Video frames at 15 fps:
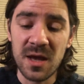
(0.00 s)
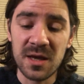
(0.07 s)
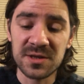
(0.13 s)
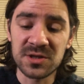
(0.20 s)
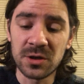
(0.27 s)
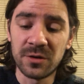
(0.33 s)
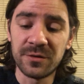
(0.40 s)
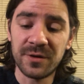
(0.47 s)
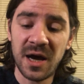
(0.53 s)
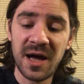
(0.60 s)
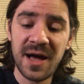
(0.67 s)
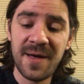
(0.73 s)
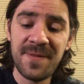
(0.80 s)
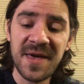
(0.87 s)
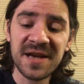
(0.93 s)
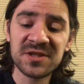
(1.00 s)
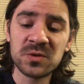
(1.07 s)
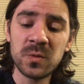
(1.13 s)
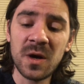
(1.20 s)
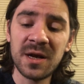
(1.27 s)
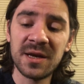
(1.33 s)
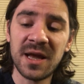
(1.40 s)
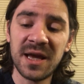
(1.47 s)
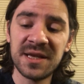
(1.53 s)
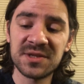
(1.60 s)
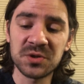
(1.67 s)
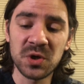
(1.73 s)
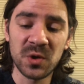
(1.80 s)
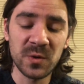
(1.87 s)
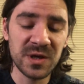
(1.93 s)
so uh, next one
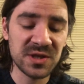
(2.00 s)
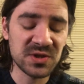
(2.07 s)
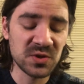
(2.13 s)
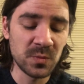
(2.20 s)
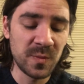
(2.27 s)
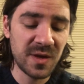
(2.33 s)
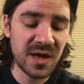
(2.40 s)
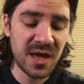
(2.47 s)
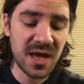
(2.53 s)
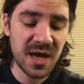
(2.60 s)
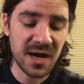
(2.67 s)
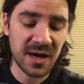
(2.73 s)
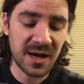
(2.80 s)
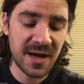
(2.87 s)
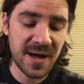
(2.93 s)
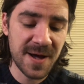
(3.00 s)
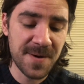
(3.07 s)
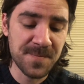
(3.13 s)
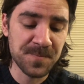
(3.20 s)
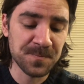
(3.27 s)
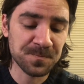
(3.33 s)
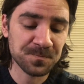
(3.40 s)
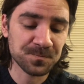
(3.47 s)
is going to be um,